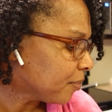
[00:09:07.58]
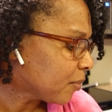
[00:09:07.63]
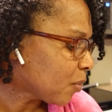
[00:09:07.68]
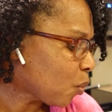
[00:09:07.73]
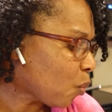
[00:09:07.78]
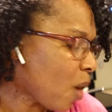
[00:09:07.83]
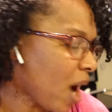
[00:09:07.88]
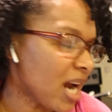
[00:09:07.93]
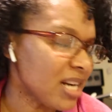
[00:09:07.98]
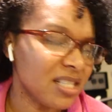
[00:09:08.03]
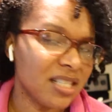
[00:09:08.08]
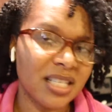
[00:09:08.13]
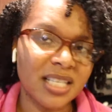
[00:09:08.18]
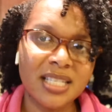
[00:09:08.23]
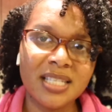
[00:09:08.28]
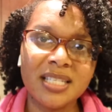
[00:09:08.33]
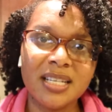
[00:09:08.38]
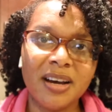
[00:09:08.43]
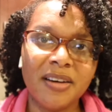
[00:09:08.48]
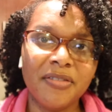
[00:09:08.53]
Wash
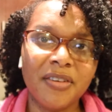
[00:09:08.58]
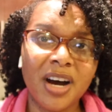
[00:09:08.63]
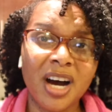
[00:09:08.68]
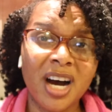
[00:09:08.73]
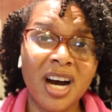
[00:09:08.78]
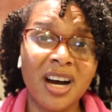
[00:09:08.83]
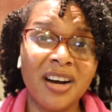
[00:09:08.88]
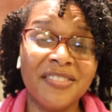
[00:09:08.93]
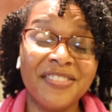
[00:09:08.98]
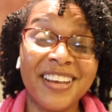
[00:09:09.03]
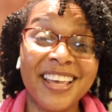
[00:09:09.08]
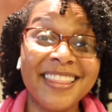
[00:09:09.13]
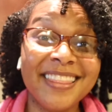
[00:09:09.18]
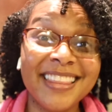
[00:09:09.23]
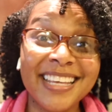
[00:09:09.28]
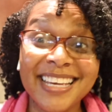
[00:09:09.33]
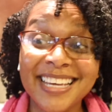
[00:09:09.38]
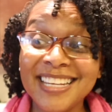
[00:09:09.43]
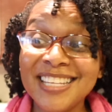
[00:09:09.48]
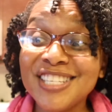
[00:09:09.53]
this stuff off and
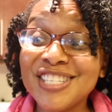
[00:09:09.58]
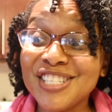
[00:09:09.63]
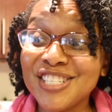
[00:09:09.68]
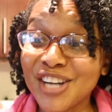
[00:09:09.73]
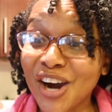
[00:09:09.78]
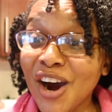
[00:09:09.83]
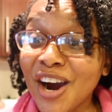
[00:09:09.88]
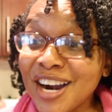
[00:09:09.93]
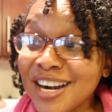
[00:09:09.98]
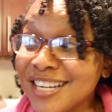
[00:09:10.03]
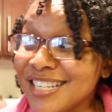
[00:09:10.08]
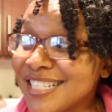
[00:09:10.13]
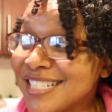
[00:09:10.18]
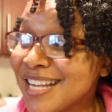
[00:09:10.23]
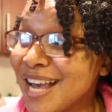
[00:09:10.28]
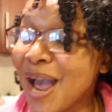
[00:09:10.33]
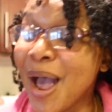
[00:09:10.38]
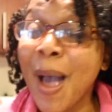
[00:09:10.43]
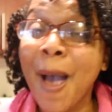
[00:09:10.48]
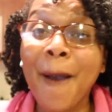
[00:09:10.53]
then start
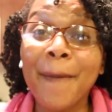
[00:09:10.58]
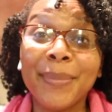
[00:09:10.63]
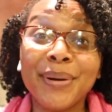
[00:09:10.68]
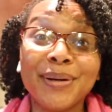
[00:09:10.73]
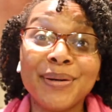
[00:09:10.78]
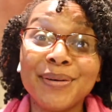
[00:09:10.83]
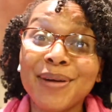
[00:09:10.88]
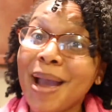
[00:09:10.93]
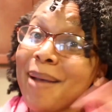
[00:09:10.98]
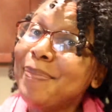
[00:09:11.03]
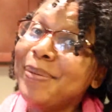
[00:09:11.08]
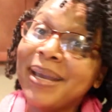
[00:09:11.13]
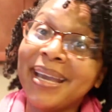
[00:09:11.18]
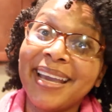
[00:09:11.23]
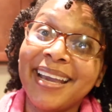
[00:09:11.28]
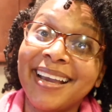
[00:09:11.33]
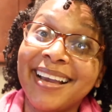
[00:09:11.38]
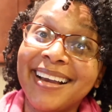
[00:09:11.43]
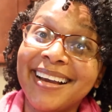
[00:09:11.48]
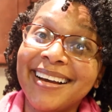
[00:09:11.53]

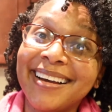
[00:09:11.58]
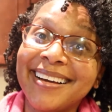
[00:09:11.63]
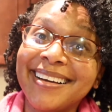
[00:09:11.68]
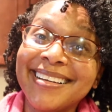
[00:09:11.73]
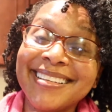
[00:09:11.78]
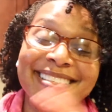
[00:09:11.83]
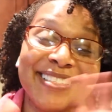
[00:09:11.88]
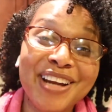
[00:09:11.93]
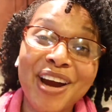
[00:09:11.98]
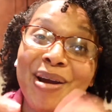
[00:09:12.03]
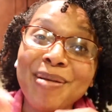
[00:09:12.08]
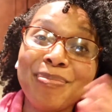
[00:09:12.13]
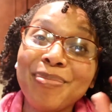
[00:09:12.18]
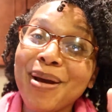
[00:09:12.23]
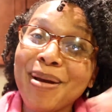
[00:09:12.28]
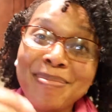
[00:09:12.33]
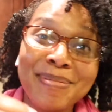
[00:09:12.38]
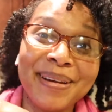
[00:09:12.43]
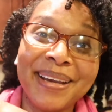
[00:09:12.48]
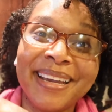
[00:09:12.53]
prepping.
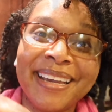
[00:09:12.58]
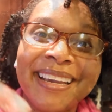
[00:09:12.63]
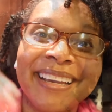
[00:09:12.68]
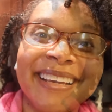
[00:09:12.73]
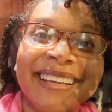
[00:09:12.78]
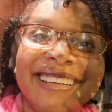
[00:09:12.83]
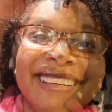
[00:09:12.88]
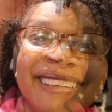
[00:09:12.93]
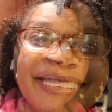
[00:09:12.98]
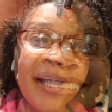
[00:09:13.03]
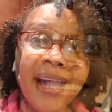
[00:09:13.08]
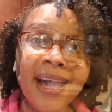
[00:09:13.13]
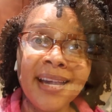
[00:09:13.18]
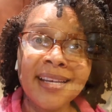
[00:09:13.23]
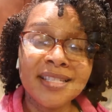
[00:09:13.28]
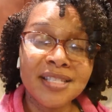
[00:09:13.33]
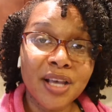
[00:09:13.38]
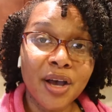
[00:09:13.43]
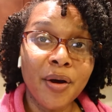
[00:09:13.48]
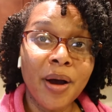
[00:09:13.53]
Okay,
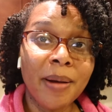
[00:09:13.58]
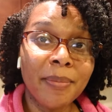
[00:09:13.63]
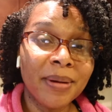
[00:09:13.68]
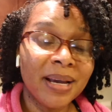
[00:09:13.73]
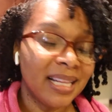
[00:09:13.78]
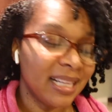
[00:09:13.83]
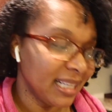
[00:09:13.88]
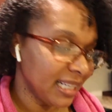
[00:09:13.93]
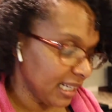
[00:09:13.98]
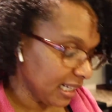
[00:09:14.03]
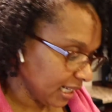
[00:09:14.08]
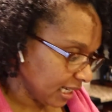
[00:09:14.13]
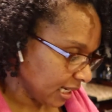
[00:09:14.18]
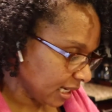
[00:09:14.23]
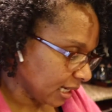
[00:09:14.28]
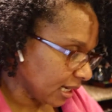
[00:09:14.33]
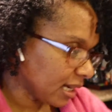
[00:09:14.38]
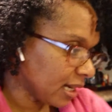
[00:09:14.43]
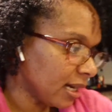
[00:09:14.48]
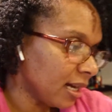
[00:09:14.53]
so I'm
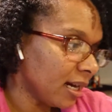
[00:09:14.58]
cleaning